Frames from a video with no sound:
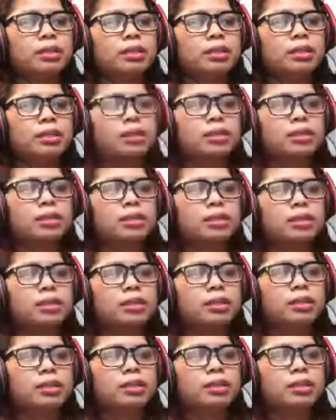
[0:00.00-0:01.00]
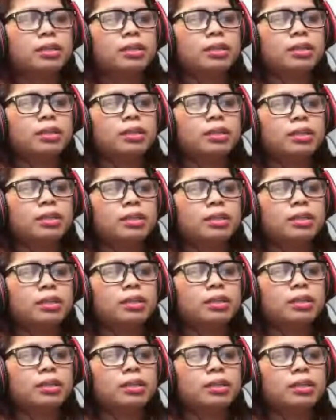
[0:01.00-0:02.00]
and their
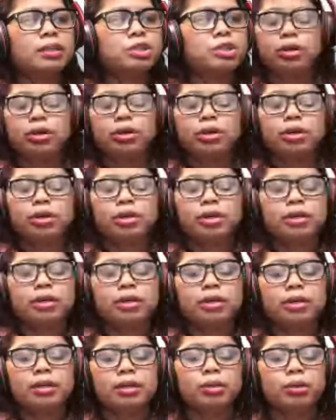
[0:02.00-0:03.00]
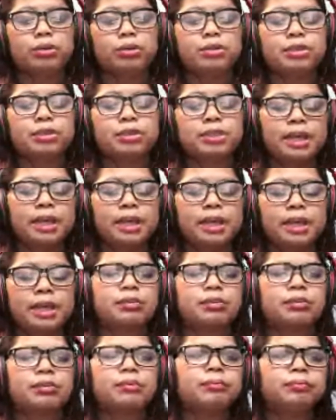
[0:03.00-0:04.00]
motor stator,
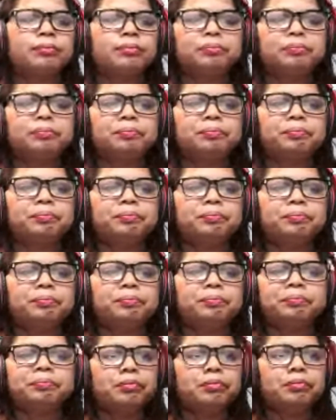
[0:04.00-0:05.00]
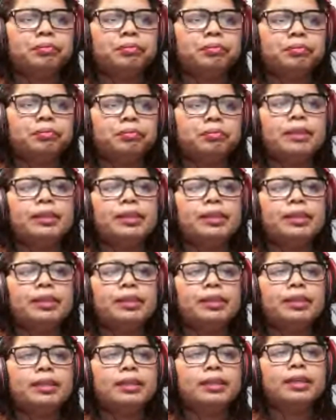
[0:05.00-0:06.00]
and then the
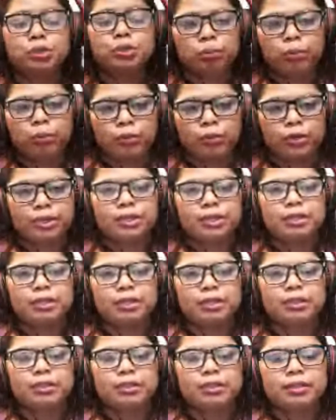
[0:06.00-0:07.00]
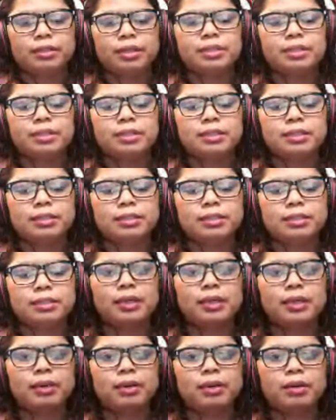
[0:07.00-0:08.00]
control board. That's the
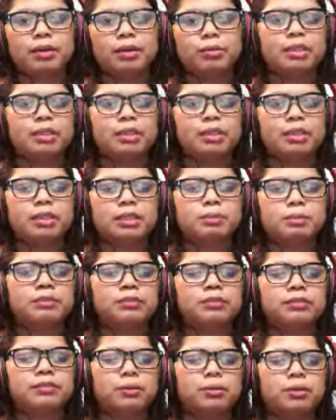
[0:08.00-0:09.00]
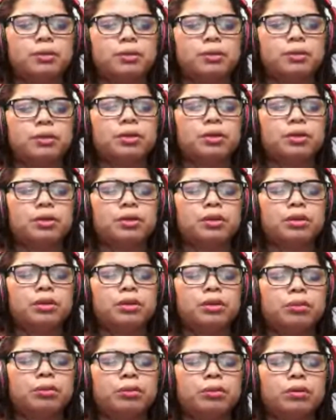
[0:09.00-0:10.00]
weakest parts for
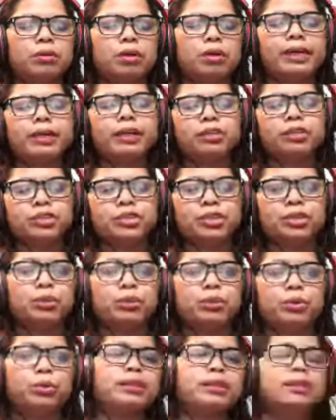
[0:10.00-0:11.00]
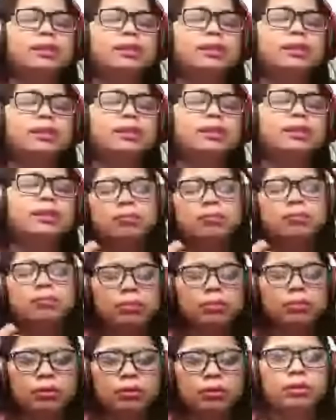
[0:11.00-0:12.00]
LG, or at least
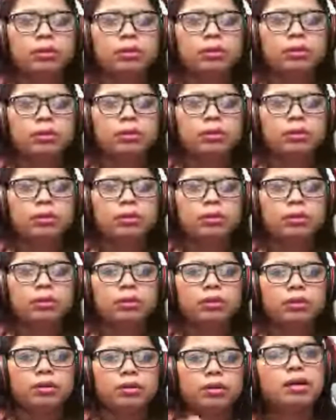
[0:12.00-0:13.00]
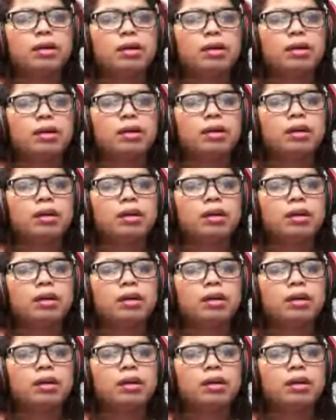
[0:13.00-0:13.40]
most common